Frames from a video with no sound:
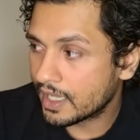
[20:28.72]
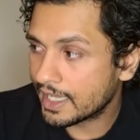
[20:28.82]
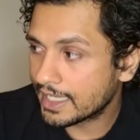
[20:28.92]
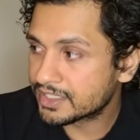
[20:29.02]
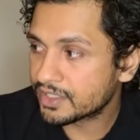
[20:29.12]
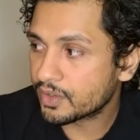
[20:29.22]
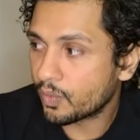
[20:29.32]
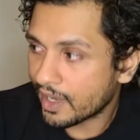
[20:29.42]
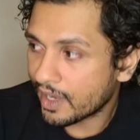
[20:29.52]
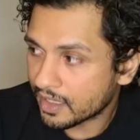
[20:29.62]
it took a
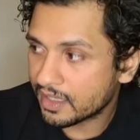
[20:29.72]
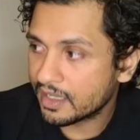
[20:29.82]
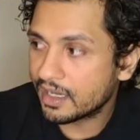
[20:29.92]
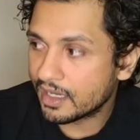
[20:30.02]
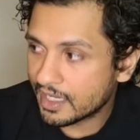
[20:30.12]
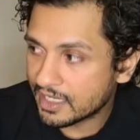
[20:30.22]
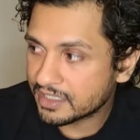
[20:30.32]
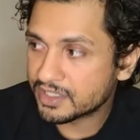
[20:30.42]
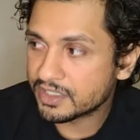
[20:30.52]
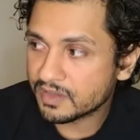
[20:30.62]
while, and it
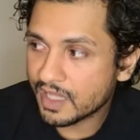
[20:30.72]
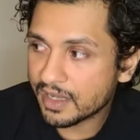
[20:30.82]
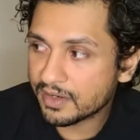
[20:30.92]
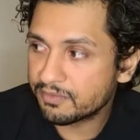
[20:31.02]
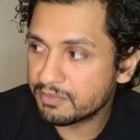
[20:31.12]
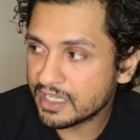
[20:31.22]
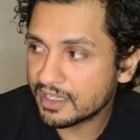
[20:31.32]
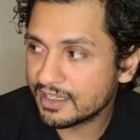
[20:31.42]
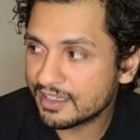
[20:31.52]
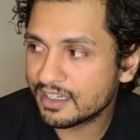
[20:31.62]
took a lot of
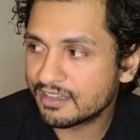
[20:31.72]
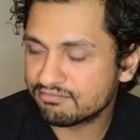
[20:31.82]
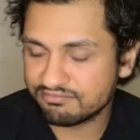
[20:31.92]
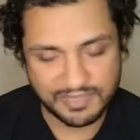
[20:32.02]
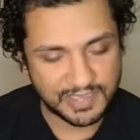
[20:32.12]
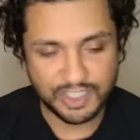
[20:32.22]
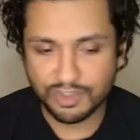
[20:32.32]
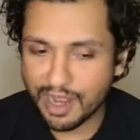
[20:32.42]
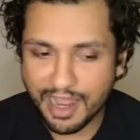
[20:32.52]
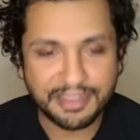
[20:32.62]
me
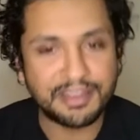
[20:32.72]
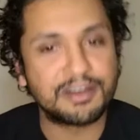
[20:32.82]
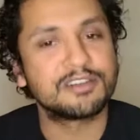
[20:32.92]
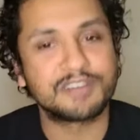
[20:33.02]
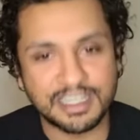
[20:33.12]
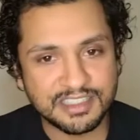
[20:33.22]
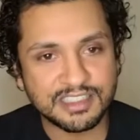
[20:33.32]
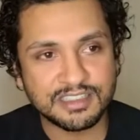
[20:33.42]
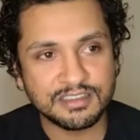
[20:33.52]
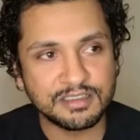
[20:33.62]
trying their
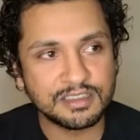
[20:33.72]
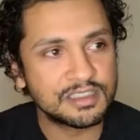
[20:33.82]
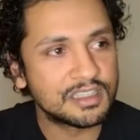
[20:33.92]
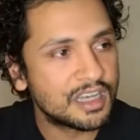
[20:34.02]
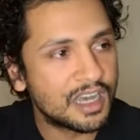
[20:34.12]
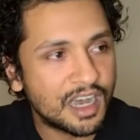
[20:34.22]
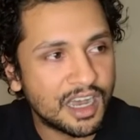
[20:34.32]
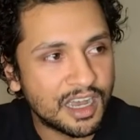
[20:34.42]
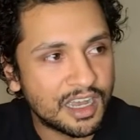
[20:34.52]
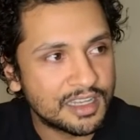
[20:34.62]
advice.
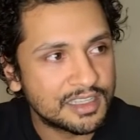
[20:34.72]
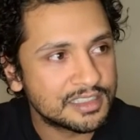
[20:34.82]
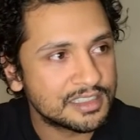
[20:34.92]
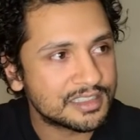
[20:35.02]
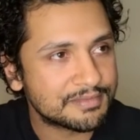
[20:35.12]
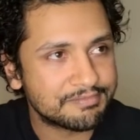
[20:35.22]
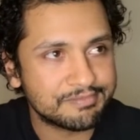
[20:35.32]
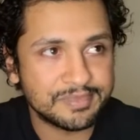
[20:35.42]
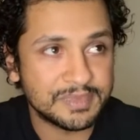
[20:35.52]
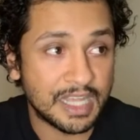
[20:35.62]

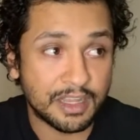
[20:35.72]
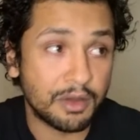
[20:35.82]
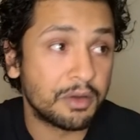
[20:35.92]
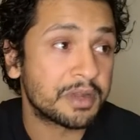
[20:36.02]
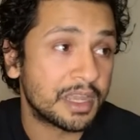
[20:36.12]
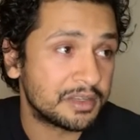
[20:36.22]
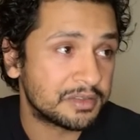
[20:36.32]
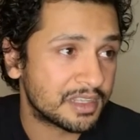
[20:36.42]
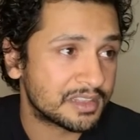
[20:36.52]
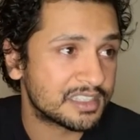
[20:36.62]
Like, oh, okay, you
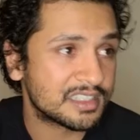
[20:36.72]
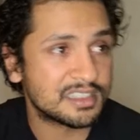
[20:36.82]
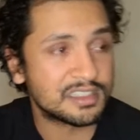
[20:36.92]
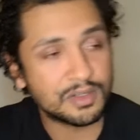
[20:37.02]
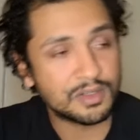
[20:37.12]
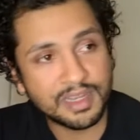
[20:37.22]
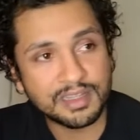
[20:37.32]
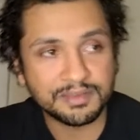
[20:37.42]
think this isn't the way?